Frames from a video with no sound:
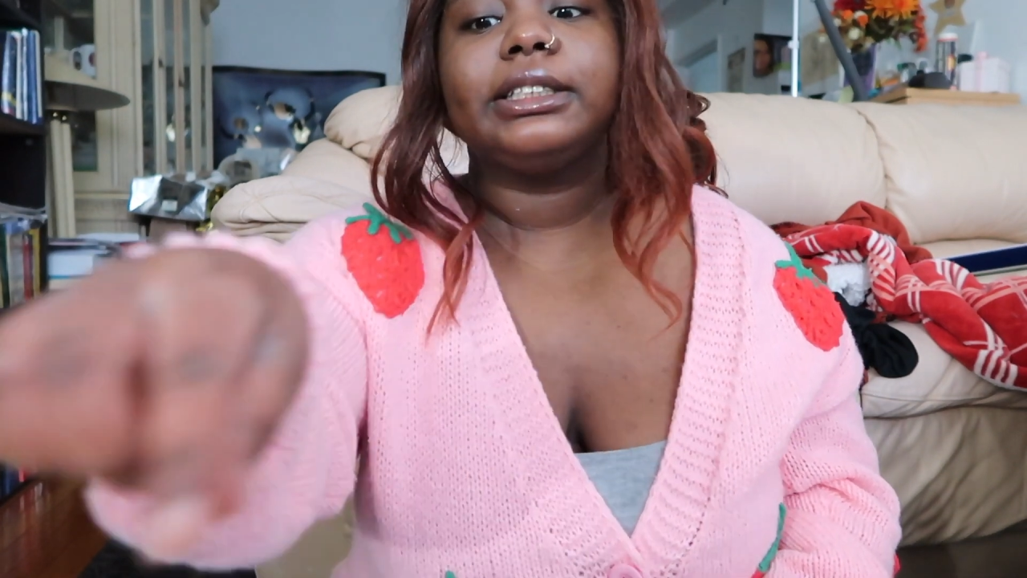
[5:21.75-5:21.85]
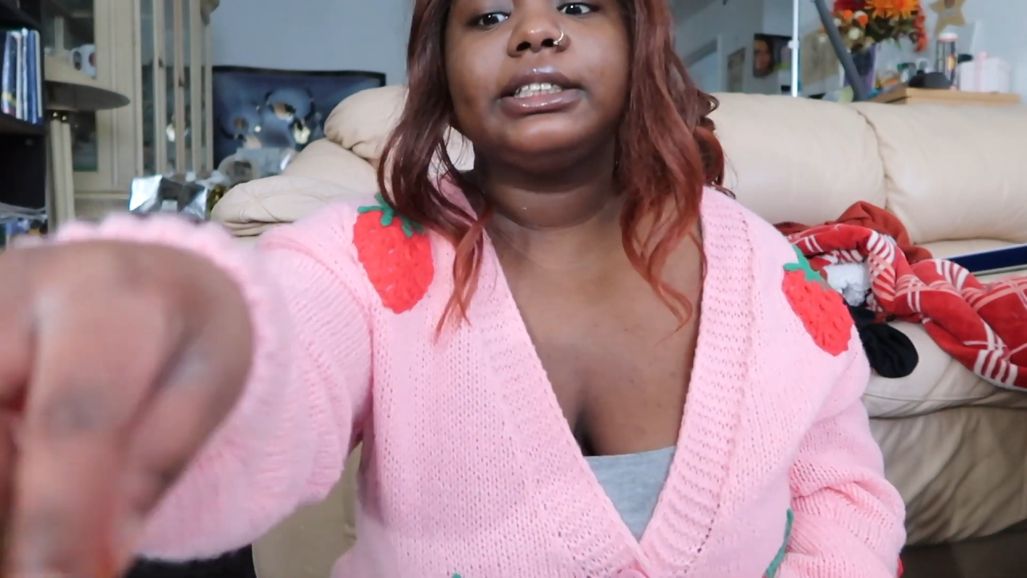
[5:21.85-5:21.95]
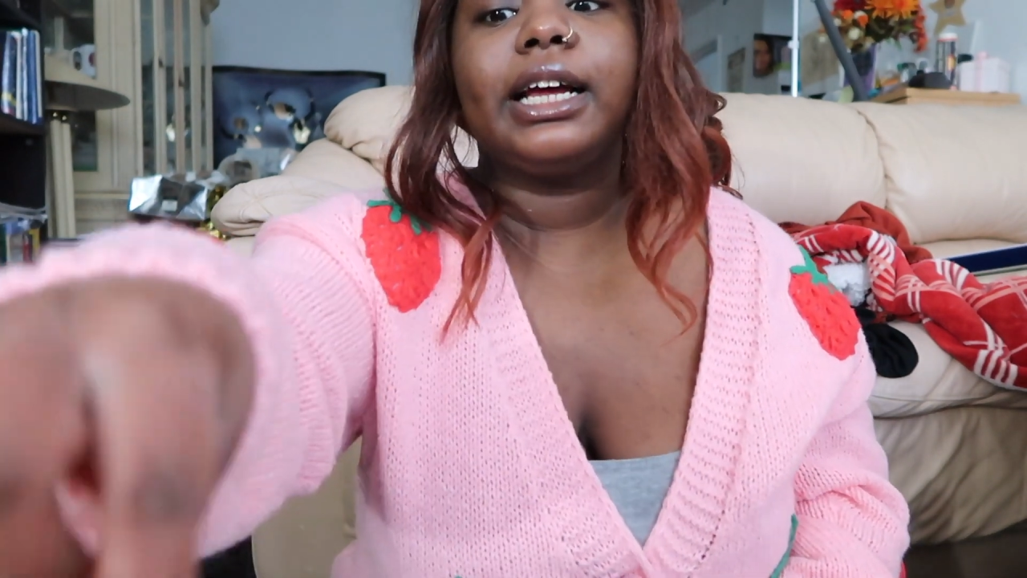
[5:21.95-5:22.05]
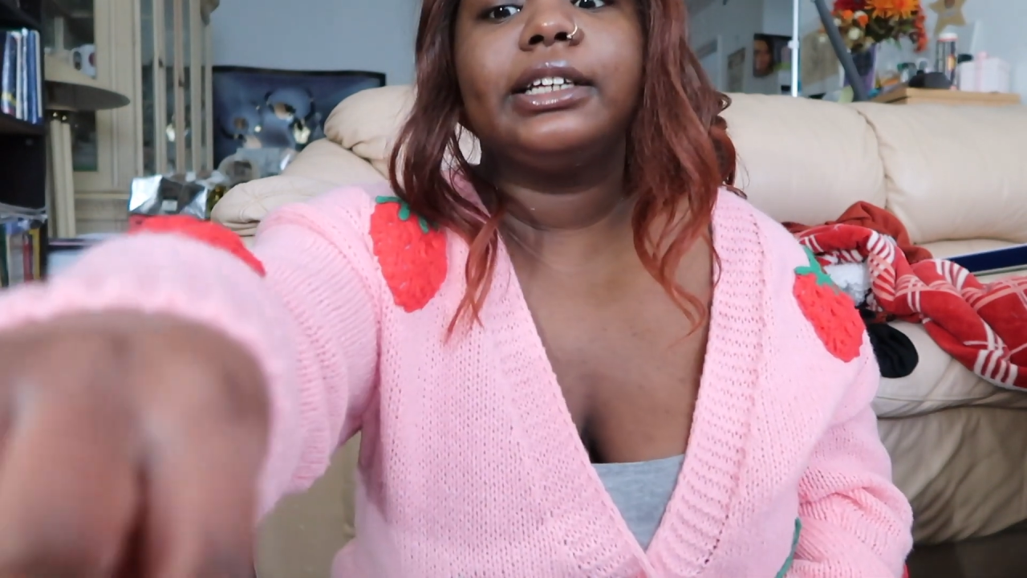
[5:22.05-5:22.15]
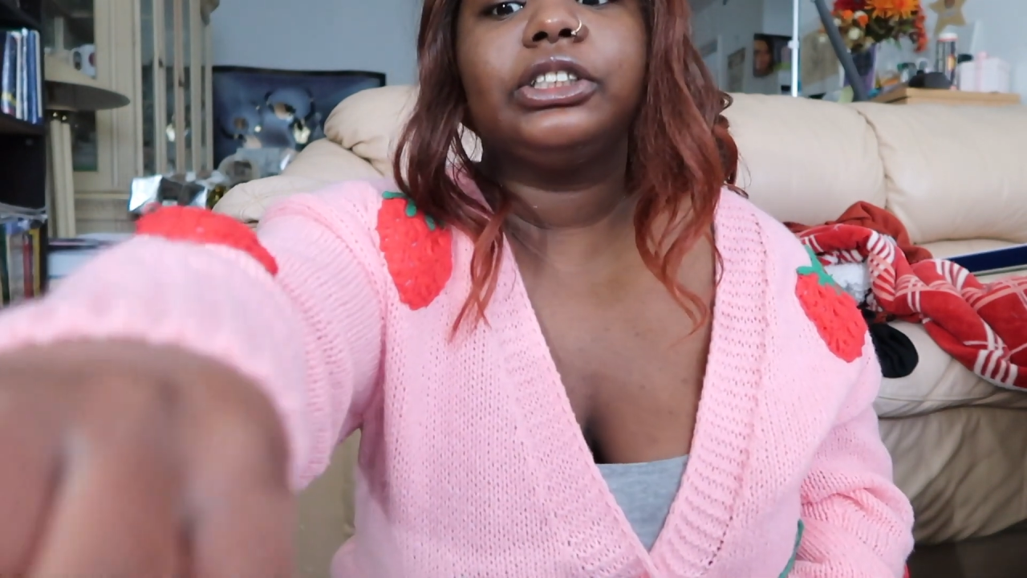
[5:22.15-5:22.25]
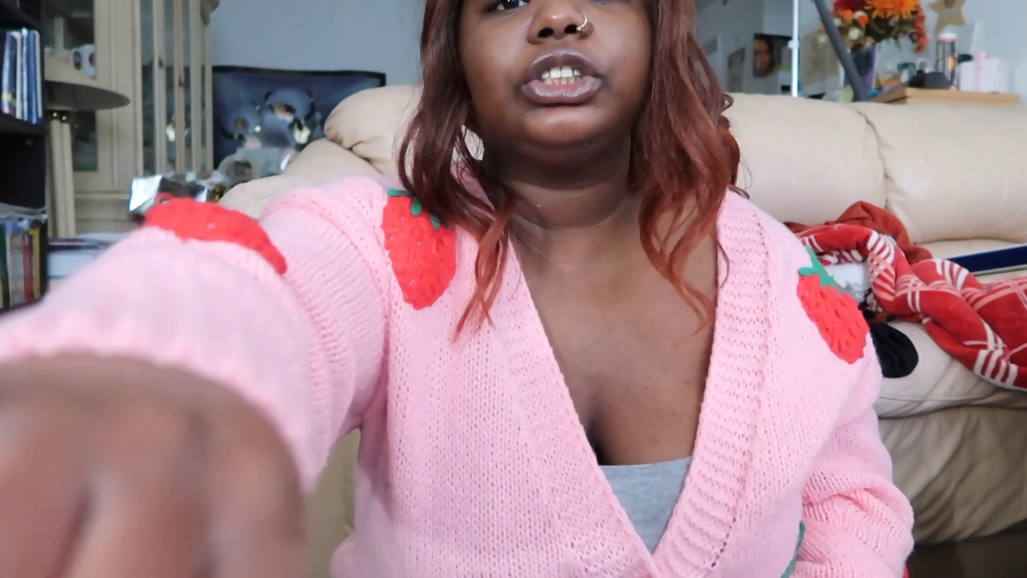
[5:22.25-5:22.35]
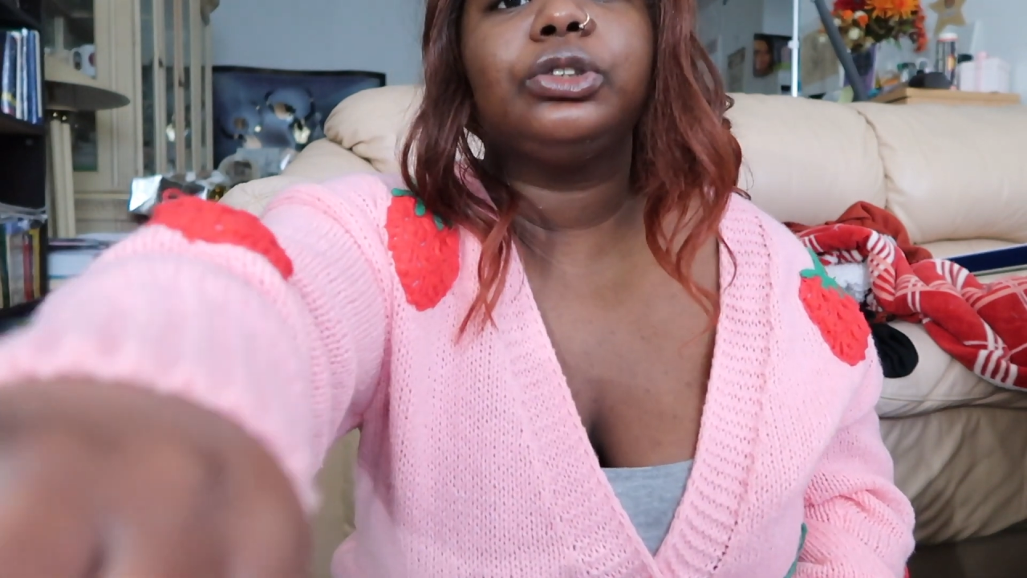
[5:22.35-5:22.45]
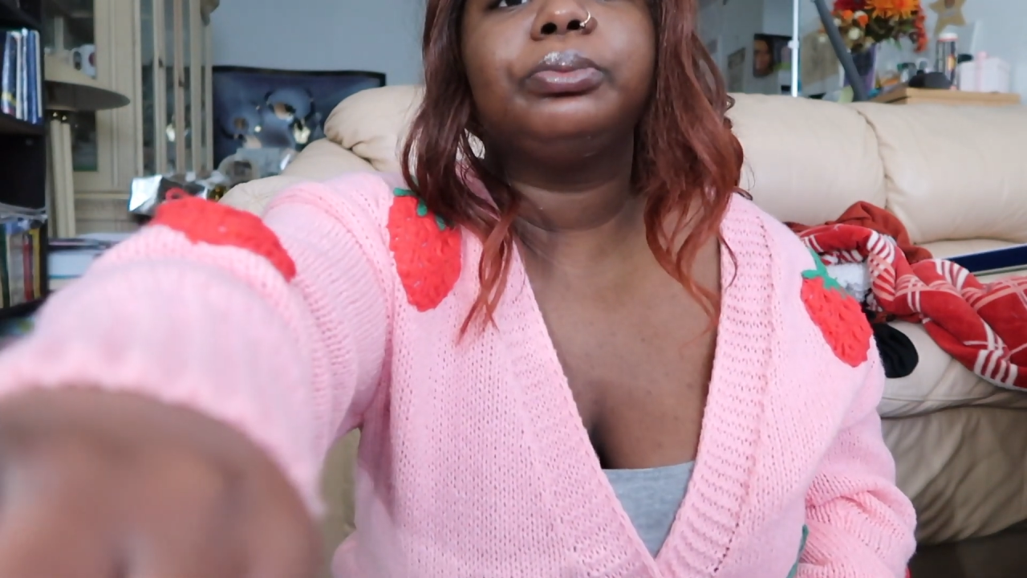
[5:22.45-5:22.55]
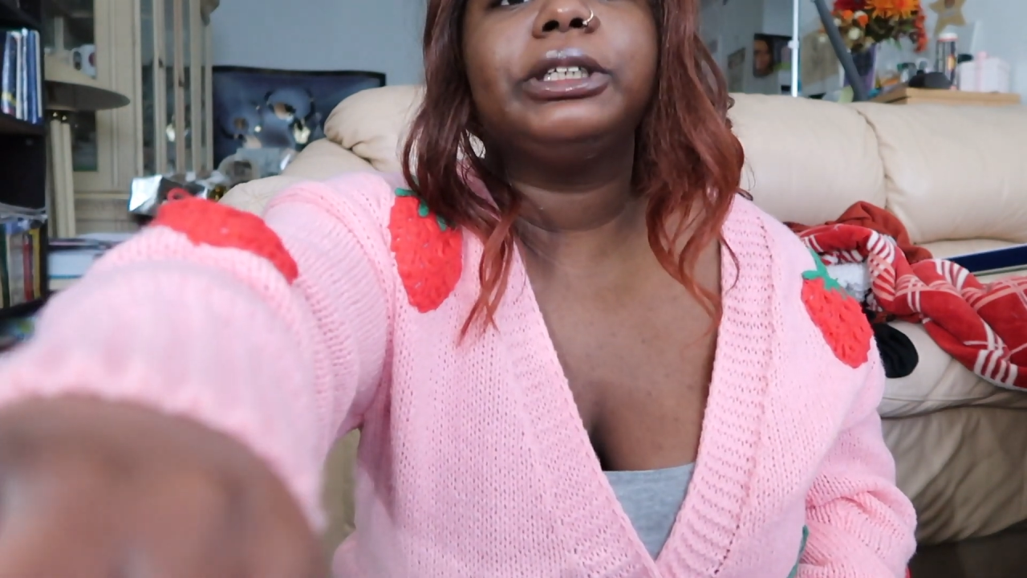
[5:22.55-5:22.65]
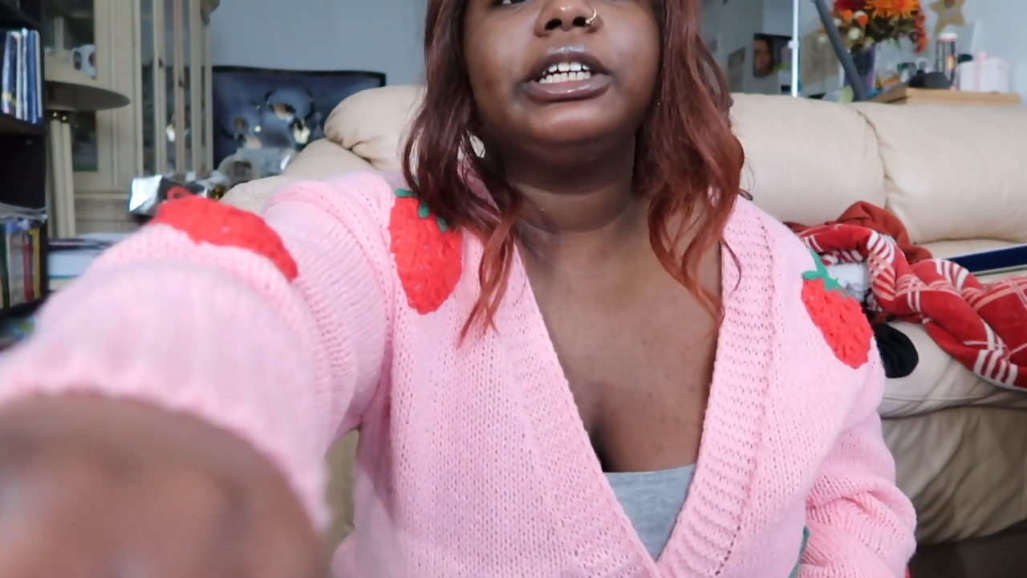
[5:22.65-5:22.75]
tend
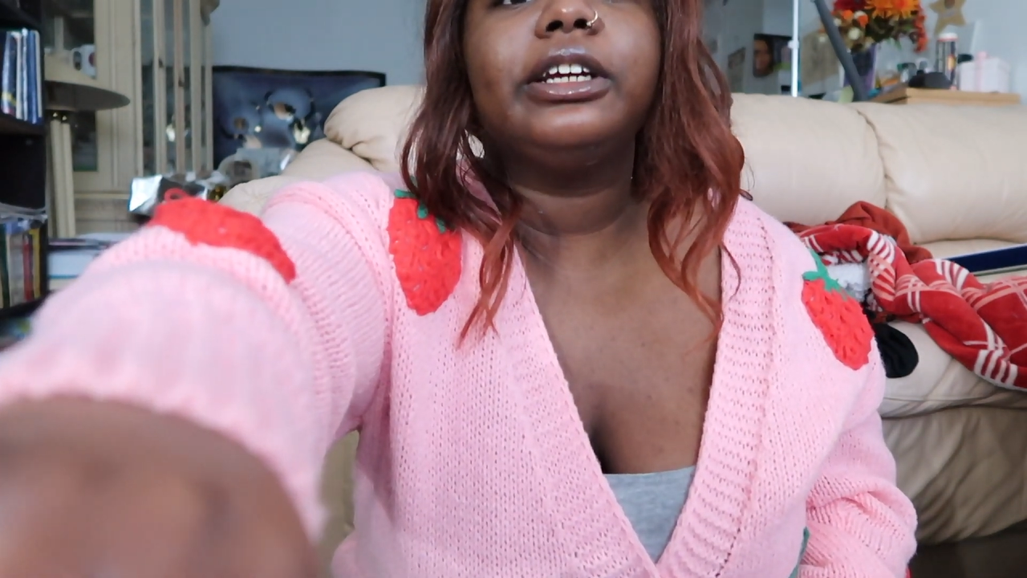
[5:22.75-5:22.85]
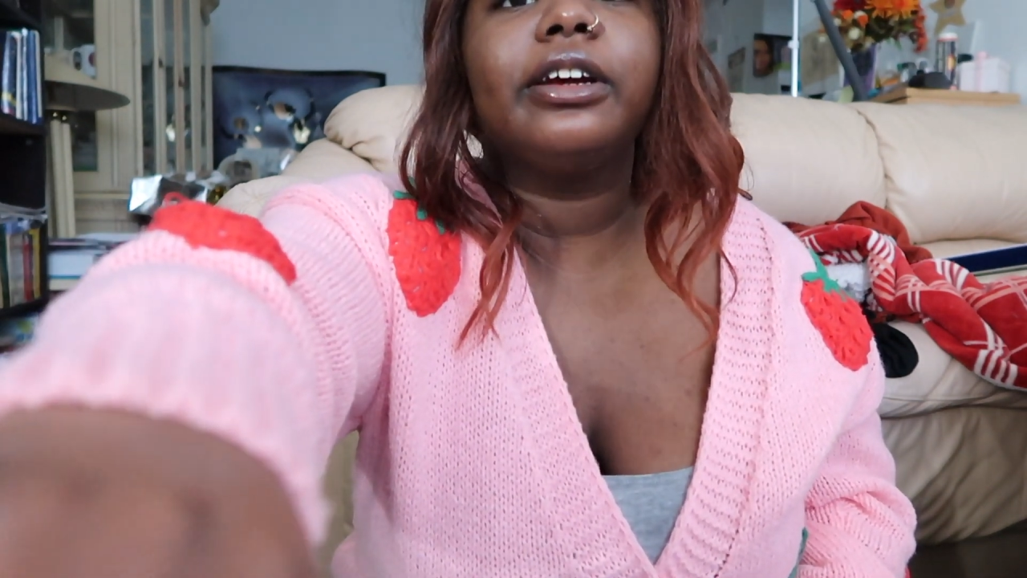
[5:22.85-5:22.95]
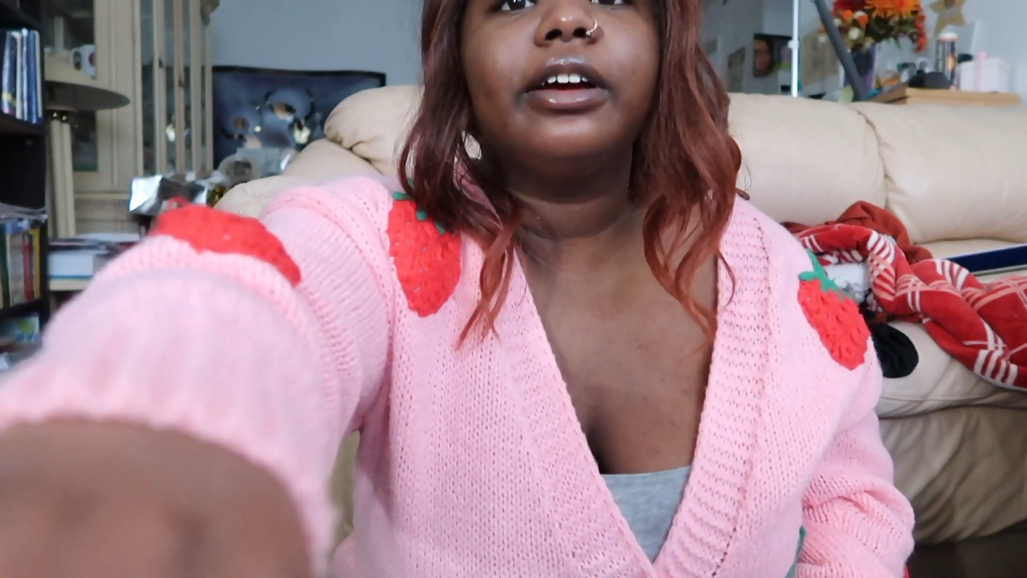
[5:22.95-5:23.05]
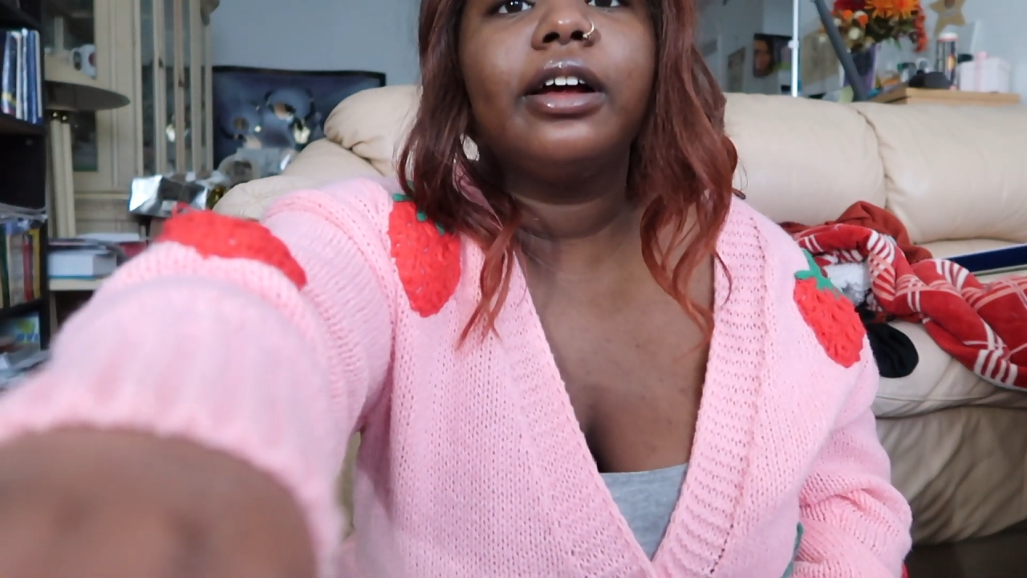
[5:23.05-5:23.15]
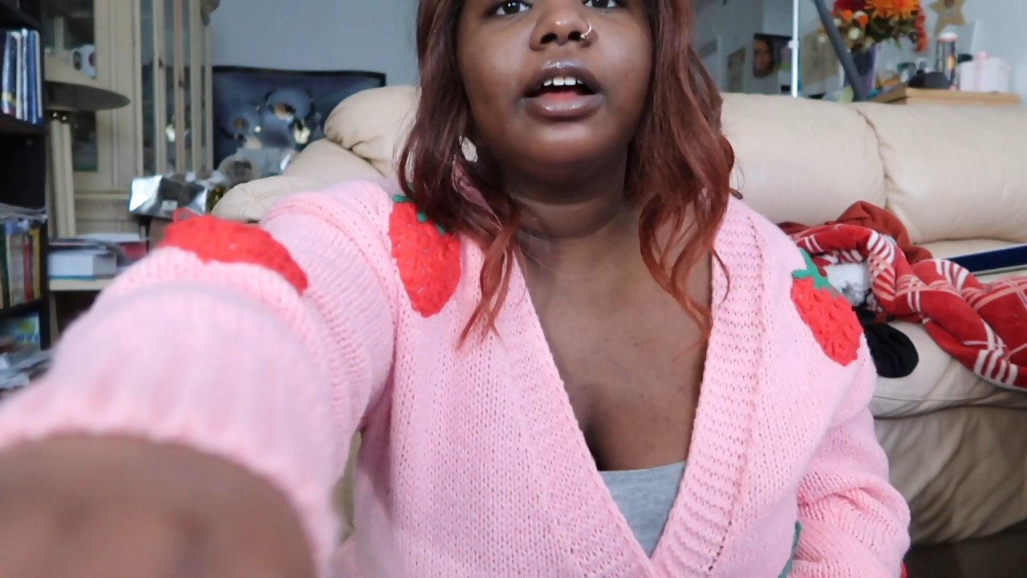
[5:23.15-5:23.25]
to be,